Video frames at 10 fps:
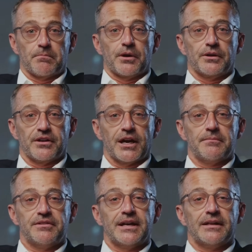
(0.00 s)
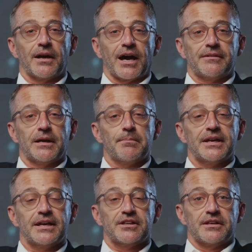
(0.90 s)
prototypes and live
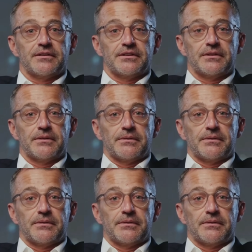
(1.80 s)
applications.